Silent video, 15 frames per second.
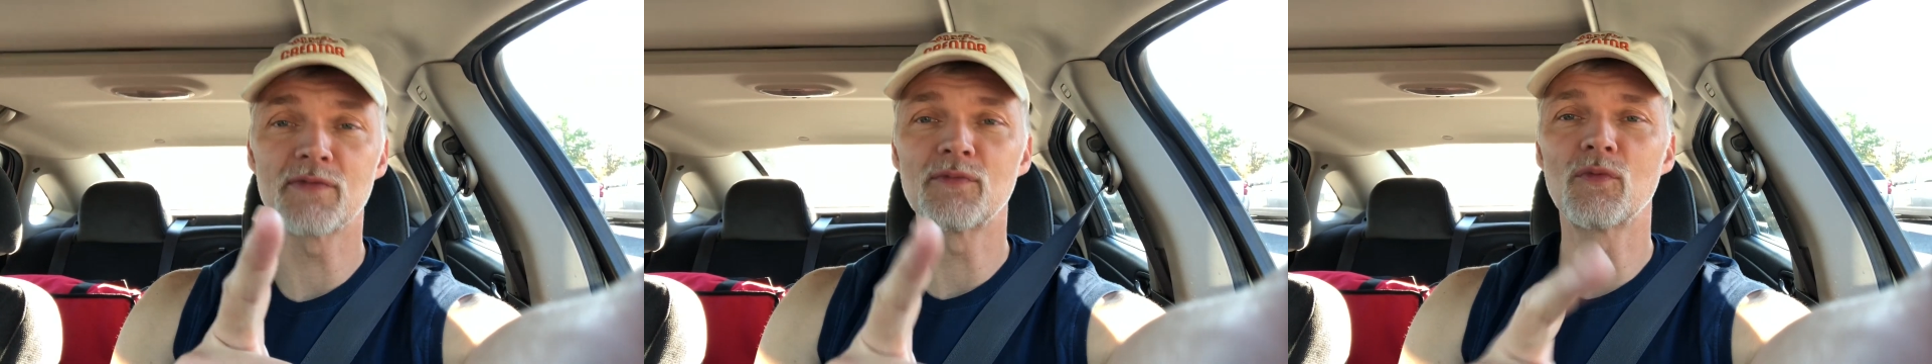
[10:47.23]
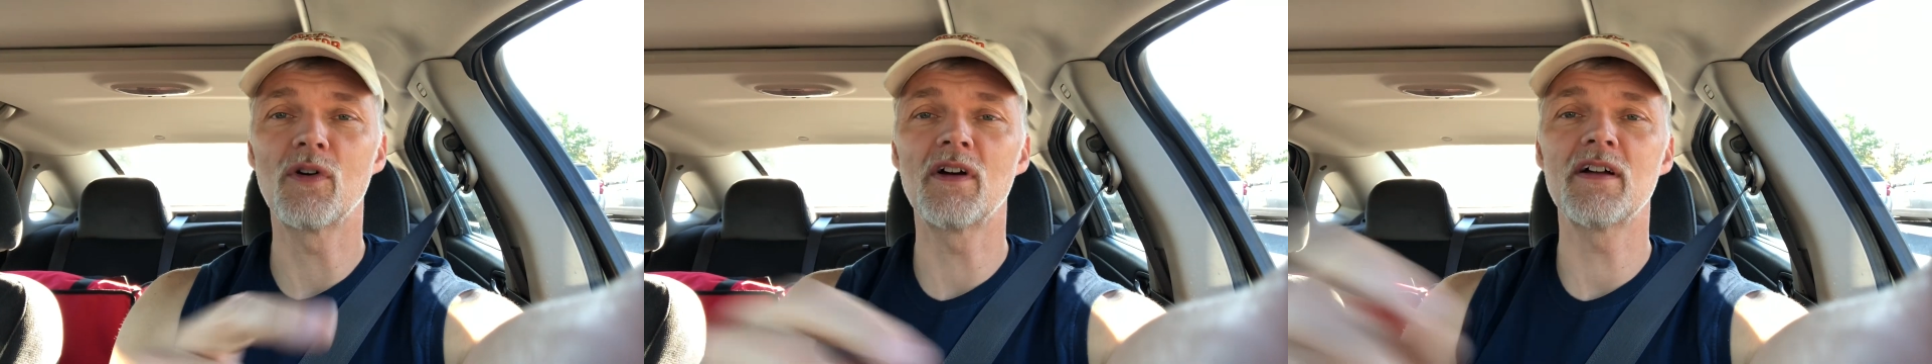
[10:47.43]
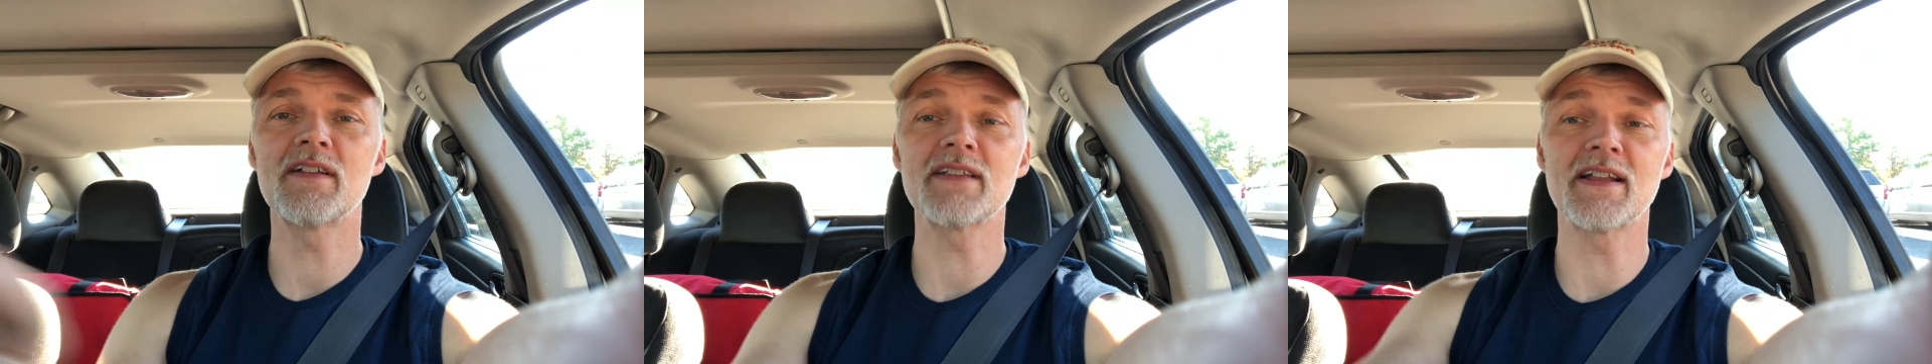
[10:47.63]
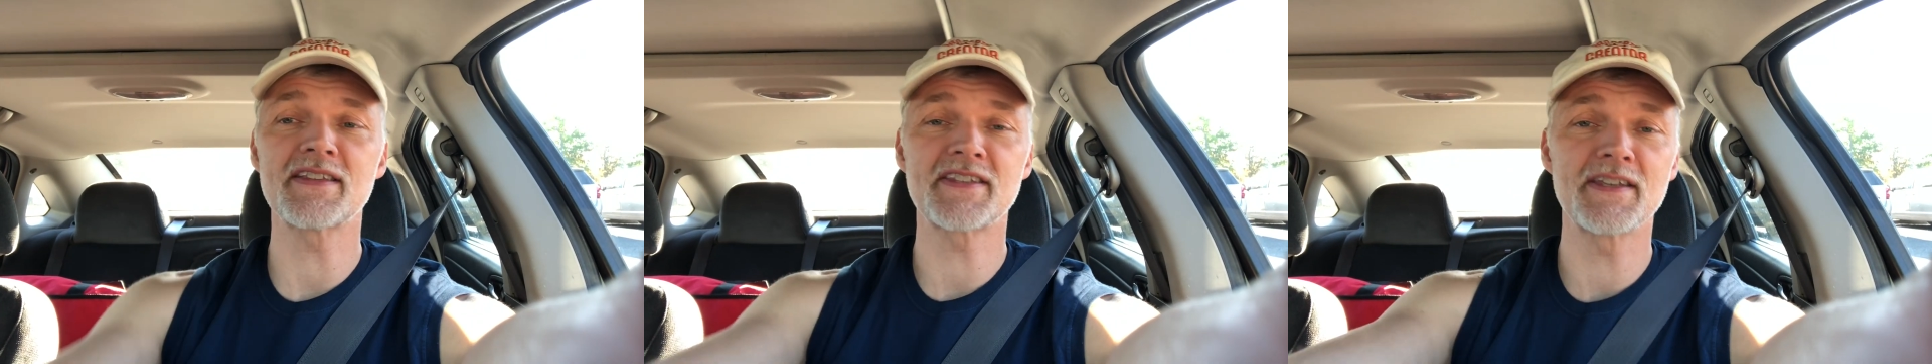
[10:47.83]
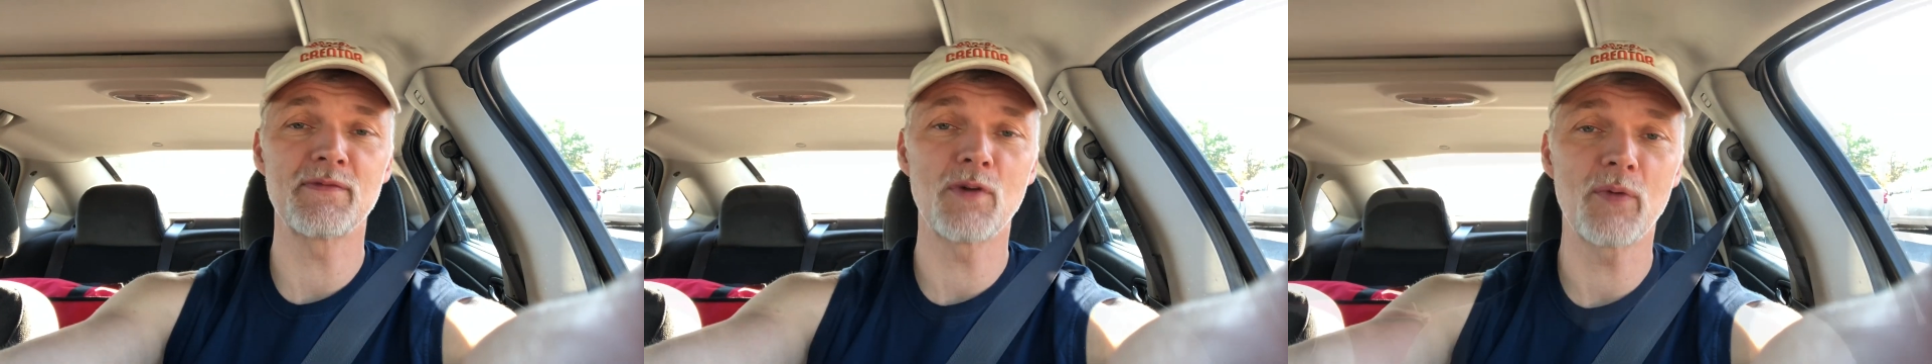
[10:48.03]
What? Let's
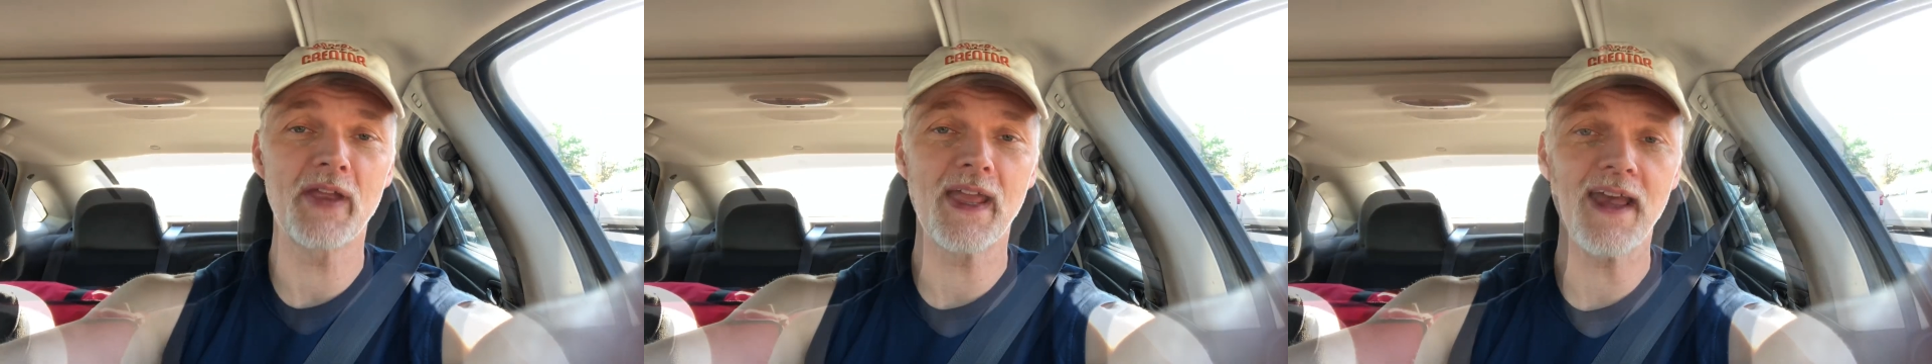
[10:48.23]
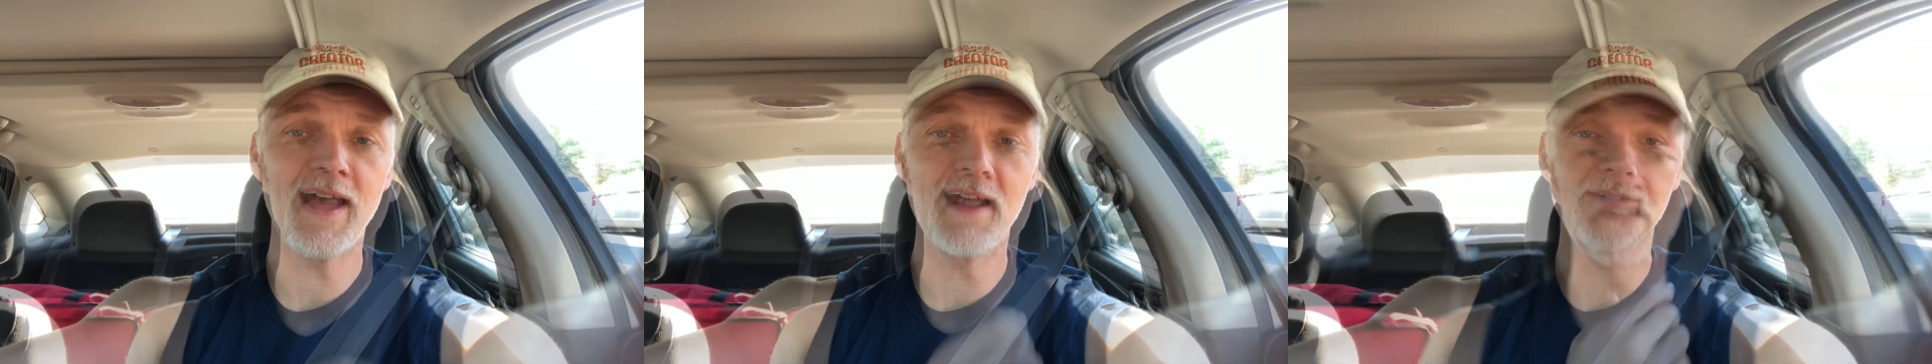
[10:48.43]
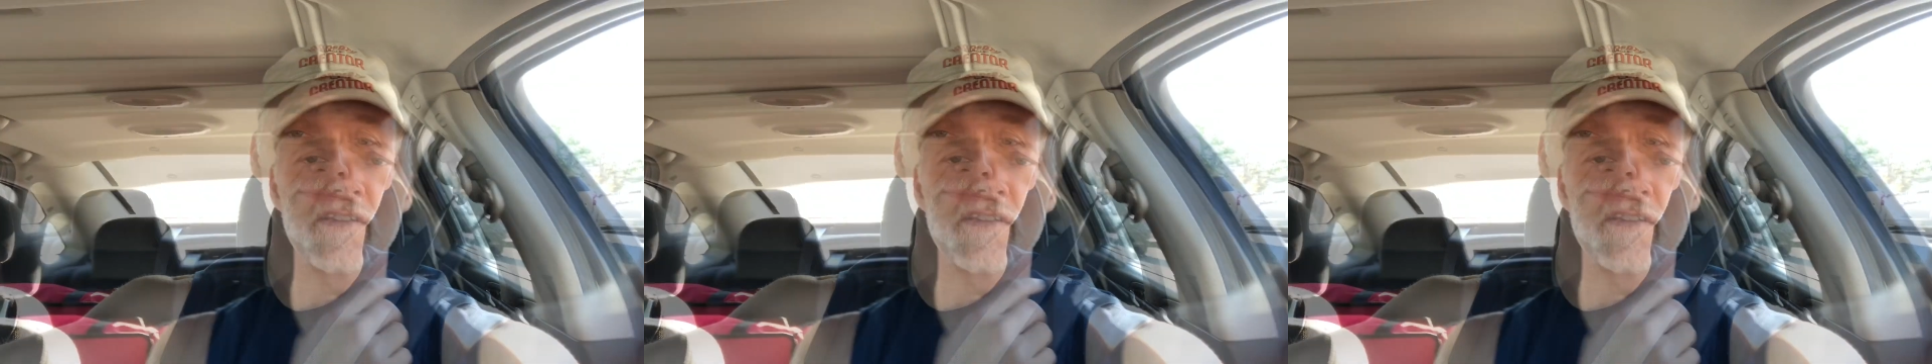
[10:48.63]
see what we got.